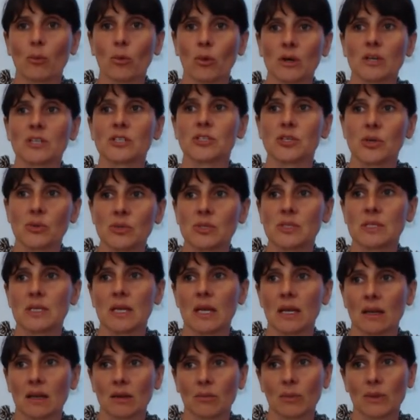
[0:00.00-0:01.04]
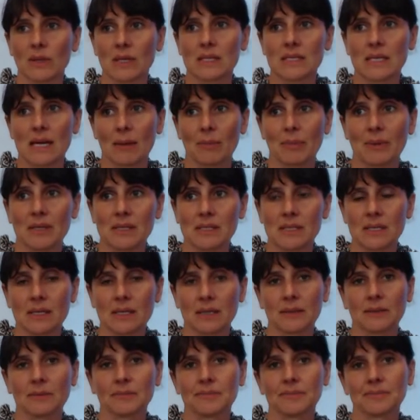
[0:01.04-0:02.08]
were associated with the top of the
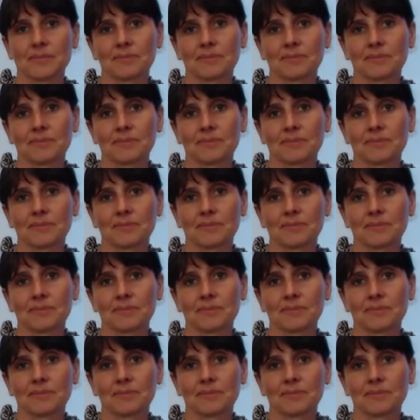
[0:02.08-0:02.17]
ticket.